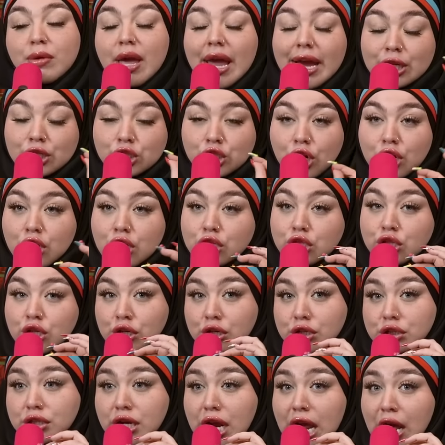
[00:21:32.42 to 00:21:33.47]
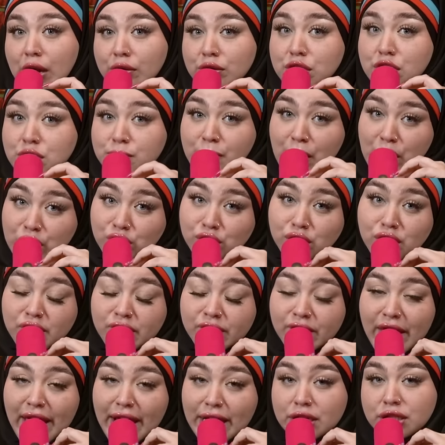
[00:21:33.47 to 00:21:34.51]
make sure to turn down special
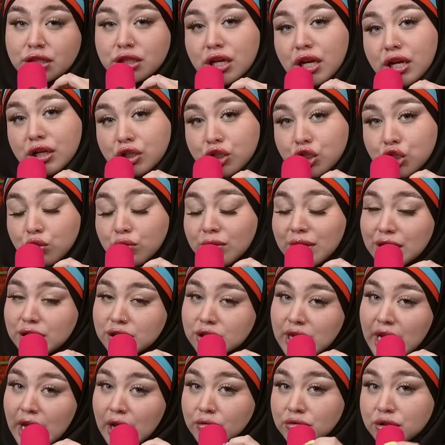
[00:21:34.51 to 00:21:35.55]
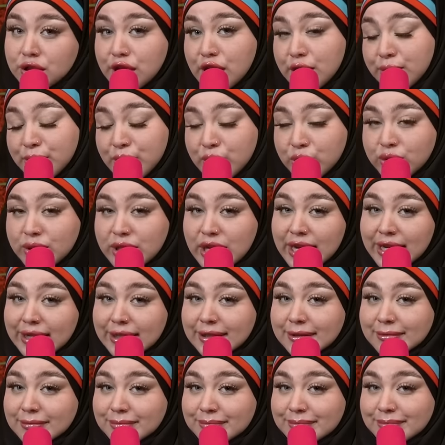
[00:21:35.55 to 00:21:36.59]
effects and shooting sounds and
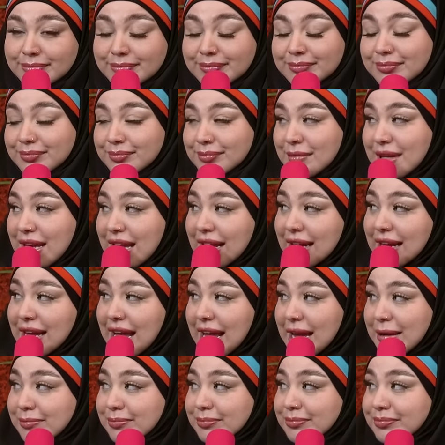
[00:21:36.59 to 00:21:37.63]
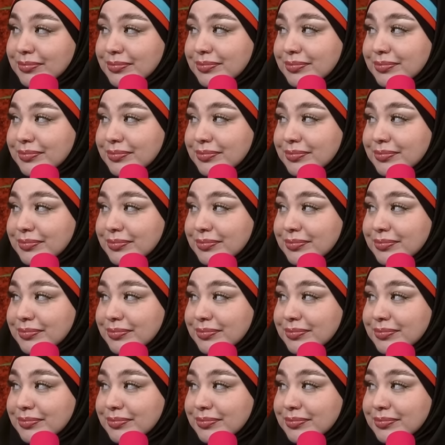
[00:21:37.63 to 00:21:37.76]
music in game.